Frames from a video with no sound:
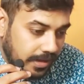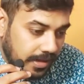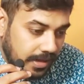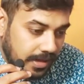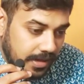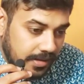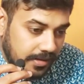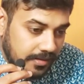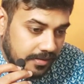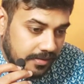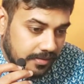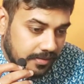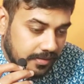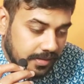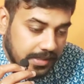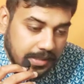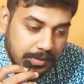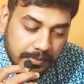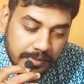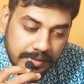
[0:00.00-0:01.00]
and
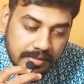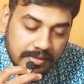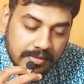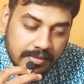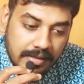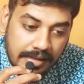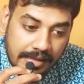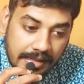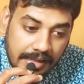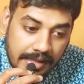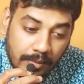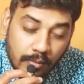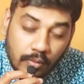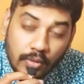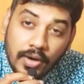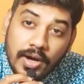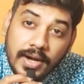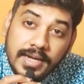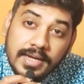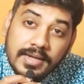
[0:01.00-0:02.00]
it will
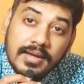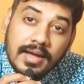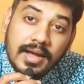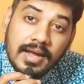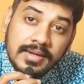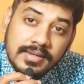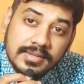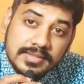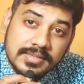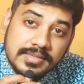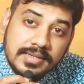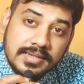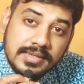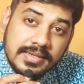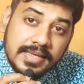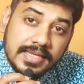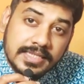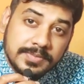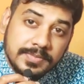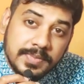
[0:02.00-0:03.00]
avoid
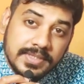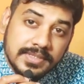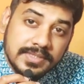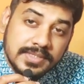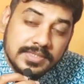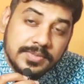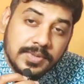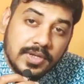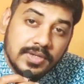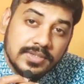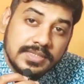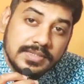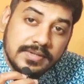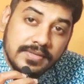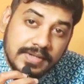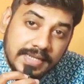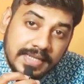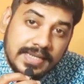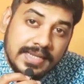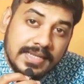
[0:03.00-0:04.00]
unnecessary expenses because it
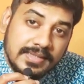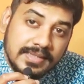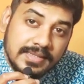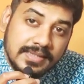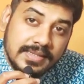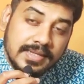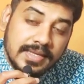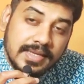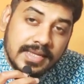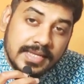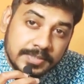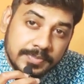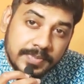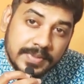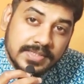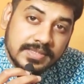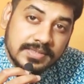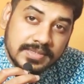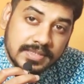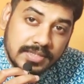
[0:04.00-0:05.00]
will delay the
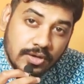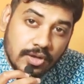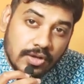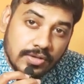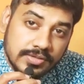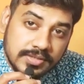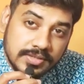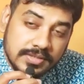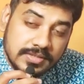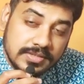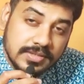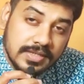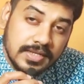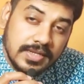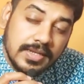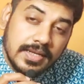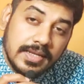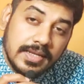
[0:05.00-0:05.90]
expenses and losses.